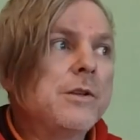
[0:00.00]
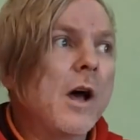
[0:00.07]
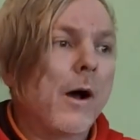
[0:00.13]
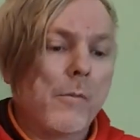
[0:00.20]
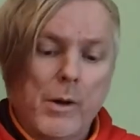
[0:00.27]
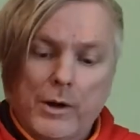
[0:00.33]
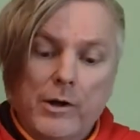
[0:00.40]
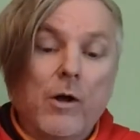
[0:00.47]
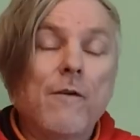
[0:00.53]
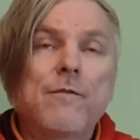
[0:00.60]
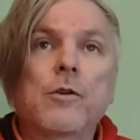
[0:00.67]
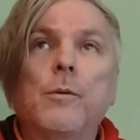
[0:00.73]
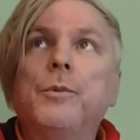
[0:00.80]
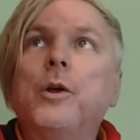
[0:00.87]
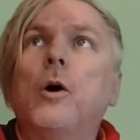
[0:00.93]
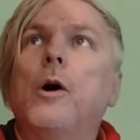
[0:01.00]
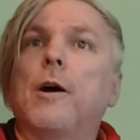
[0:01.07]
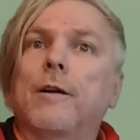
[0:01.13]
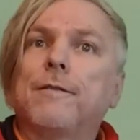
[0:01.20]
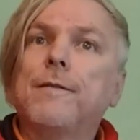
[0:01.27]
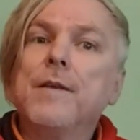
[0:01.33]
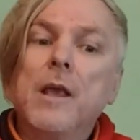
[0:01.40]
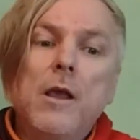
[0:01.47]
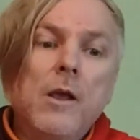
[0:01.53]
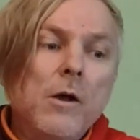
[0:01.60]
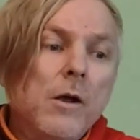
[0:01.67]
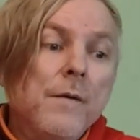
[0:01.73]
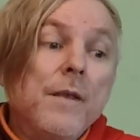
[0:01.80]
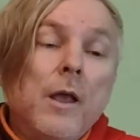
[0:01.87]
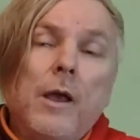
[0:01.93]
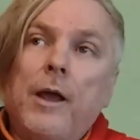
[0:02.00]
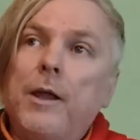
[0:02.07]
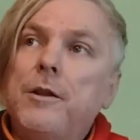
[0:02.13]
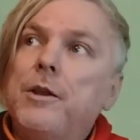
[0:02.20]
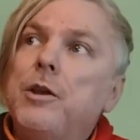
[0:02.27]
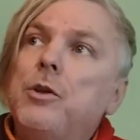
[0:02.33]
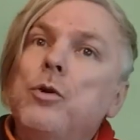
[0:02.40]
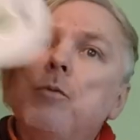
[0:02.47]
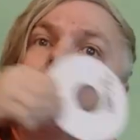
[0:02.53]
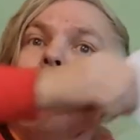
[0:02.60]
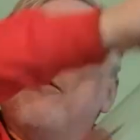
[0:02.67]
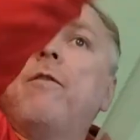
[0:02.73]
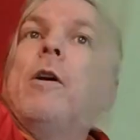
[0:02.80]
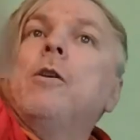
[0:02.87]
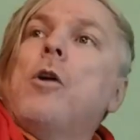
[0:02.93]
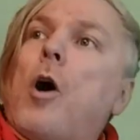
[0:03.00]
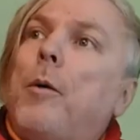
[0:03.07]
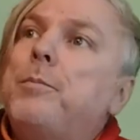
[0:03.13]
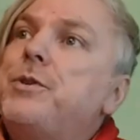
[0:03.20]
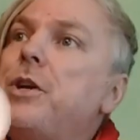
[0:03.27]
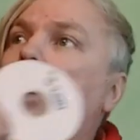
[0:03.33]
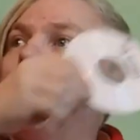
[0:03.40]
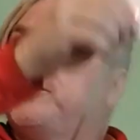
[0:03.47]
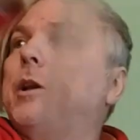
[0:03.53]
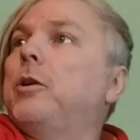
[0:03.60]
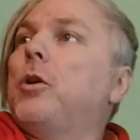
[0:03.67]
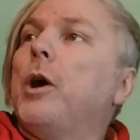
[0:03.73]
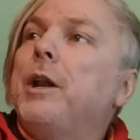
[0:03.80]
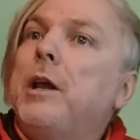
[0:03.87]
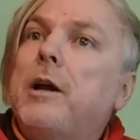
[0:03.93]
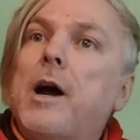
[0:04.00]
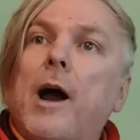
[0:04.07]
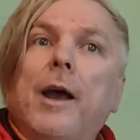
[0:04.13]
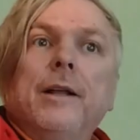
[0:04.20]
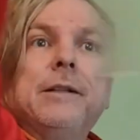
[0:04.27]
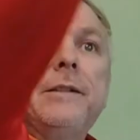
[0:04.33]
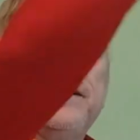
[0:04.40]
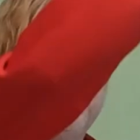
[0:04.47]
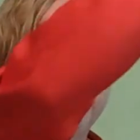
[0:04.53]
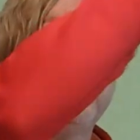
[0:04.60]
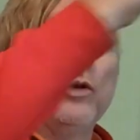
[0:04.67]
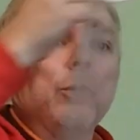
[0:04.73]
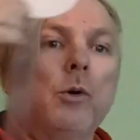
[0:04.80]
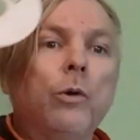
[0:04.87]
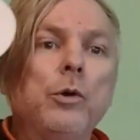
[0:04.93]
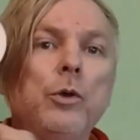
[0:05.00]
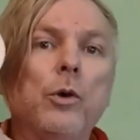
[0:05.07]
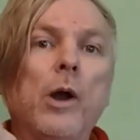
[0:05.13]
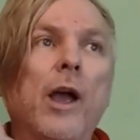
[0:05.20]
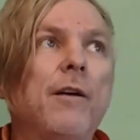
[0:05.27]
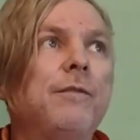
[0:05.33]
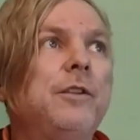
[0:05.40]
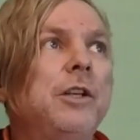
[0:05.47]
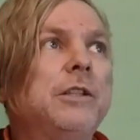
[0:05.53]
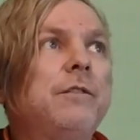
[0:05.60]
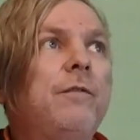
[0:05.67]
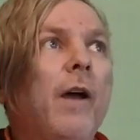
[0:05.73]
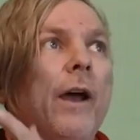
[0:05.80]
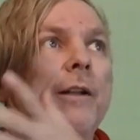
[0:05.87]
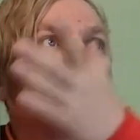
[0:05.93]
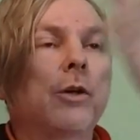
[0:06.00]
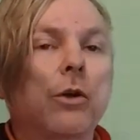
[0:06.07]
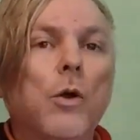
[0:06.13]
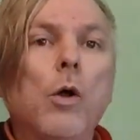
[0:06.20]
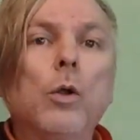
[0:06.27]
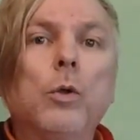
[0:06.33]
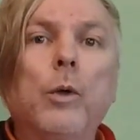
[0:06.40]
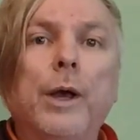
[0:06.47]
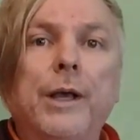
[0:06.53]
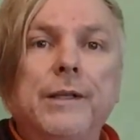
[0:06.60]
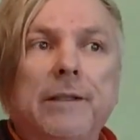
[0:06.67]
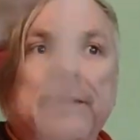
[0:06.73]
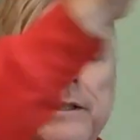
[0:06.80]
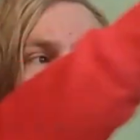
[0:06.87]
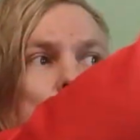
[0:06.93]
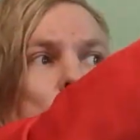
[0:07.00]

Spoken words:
downward, not from the Earth. And you move an object in any kinds, and you have this vector always.